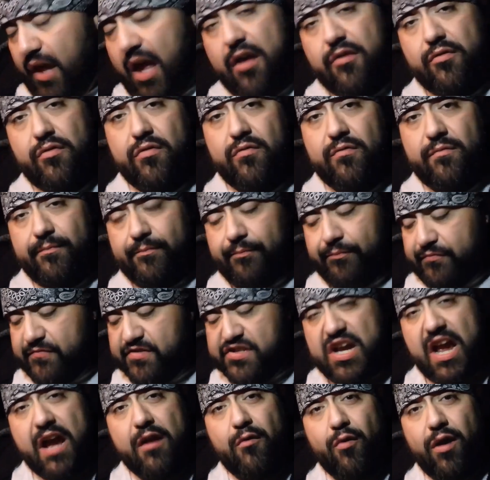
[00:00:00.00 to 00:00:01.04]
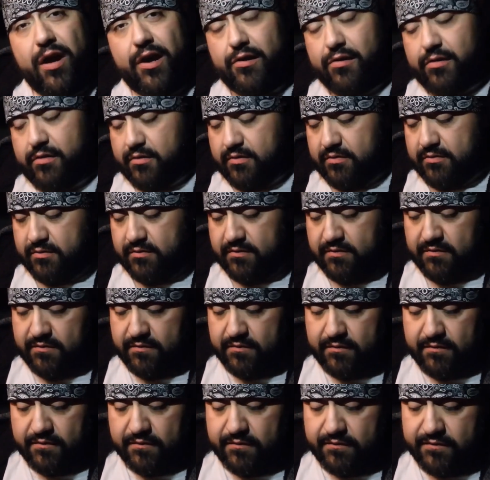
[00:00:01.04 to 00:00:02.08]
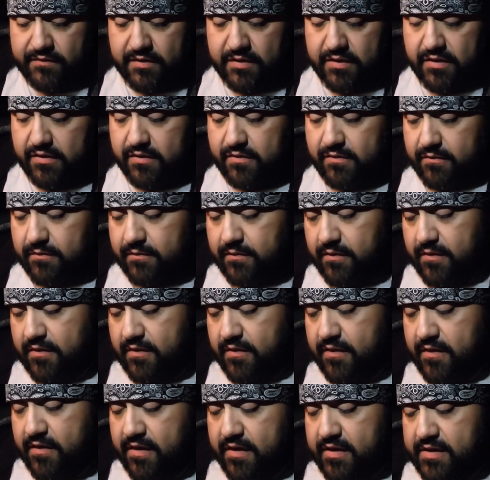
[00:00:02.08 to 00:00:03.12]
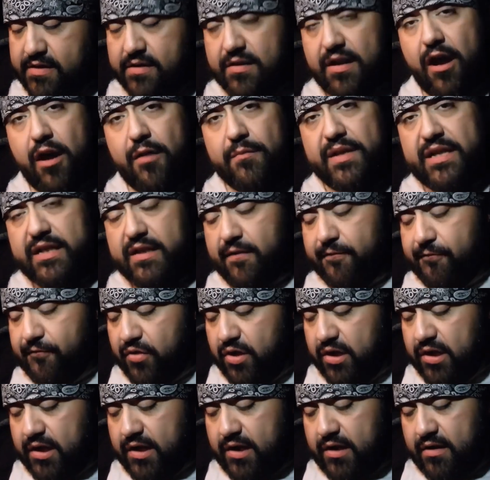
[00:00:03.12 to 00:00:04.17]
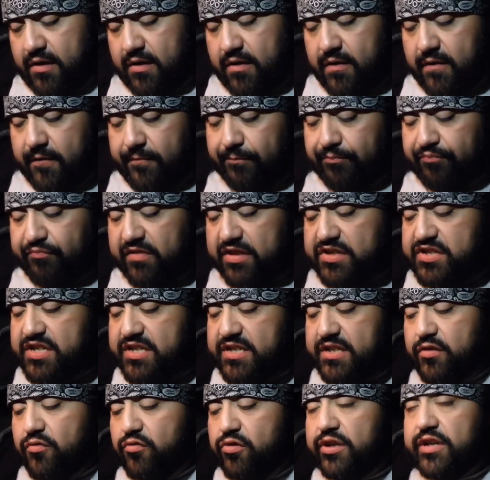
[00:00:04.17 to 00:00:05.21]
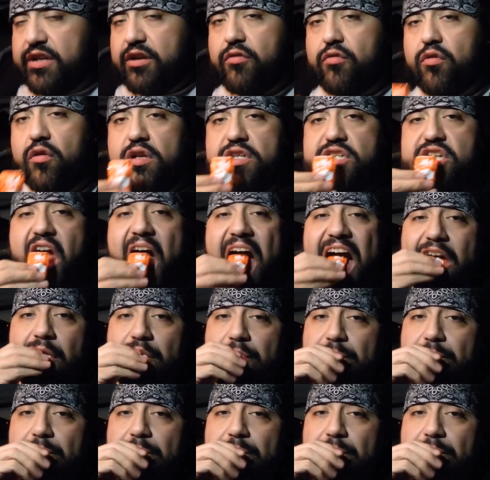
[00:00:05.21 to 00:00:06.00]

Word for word: I don't know, Jaguar. I don't fucking know. So now I'm eating the fucking cheesy gordita crunch.